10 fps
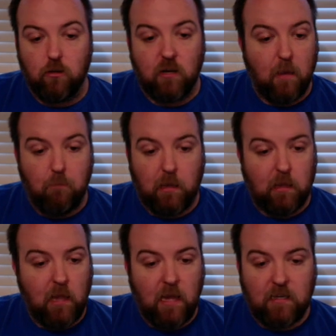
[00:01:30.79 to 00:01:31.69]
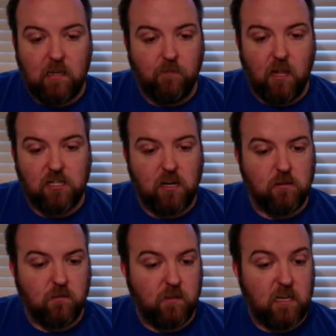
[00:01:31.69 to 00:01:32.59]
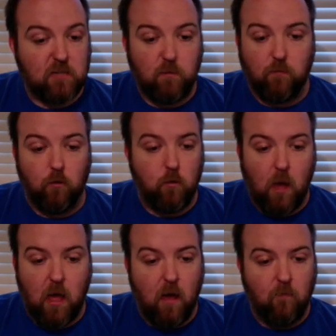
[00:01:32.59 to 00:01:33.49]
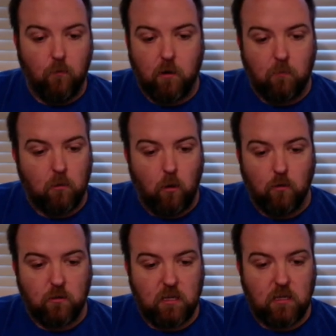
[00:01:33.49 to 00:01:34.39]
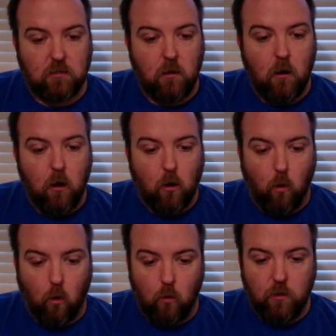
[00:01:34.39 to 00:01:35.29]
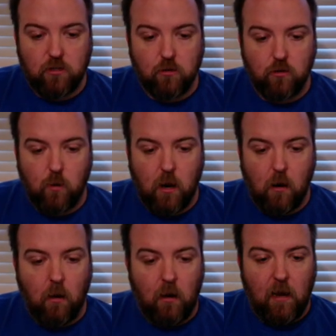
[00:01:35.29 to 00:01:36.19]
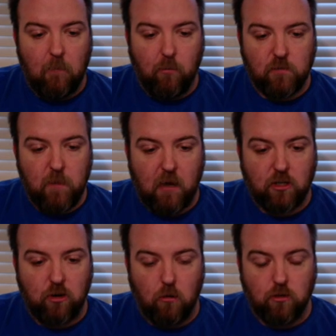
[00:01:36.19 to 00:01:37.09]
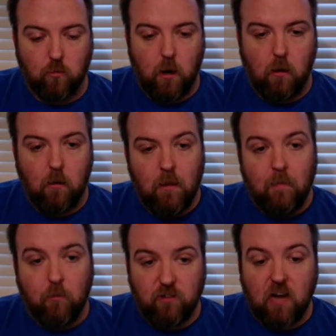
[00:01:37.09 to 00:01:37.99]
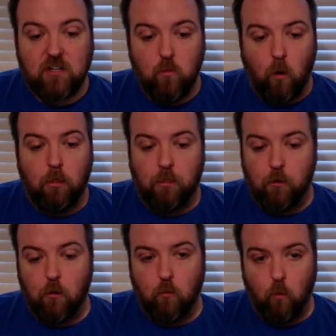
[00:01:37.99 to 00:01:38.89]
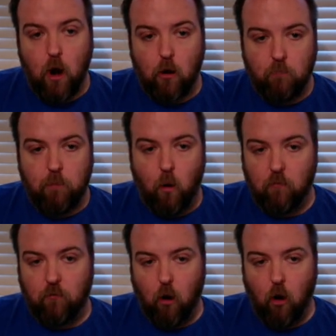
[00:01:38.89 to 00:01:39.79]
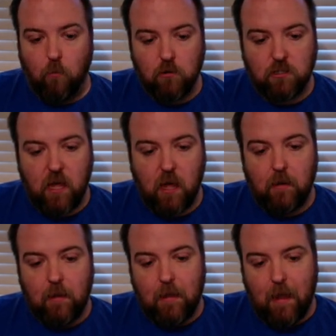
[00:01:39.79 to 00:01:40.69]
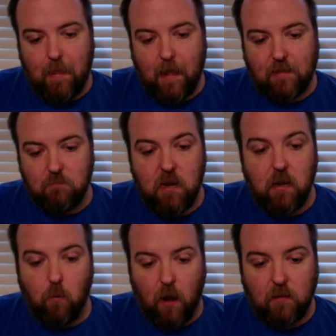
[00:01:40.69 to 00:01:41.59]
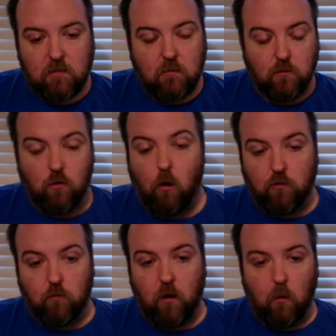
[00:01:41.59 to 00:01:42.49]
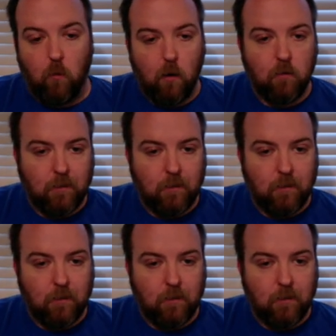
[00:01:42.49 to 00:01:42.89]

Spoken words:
going to get plenty of legendaries of these before you ever come close to these. Coeurl Whiskers are rare, and Prismatic Shards are rare. There's actually 1/3 rare component for the Arbiter set, and that's Meteorites. Those are also very rare.